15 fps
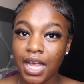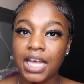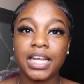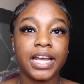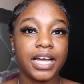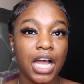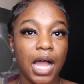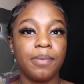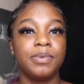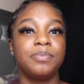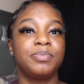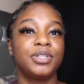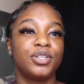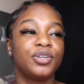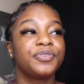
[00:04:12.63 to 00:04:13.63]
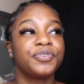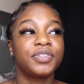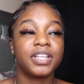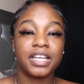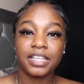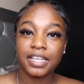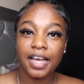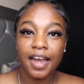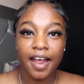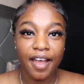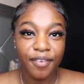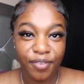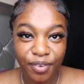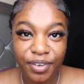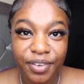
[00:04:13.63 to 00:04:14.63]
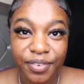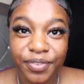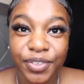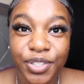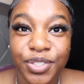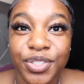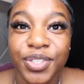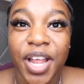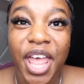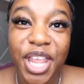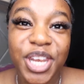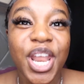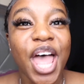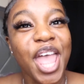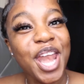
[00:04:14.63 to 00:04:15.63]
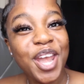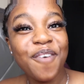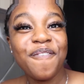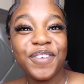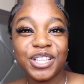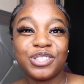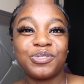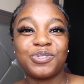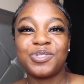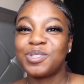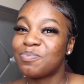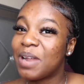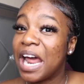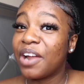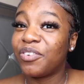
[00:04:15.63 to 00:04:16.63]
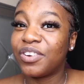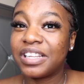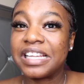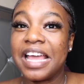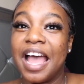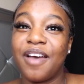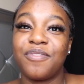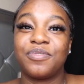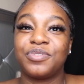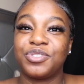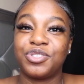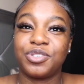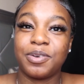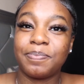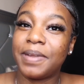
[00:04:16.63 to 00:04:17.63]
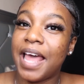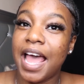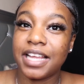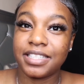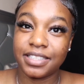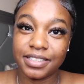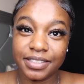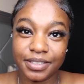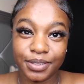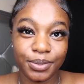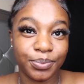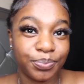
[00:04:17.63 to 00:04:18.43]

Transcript: Like comment below if you think that I have on individuals, but I really have on strip lashes.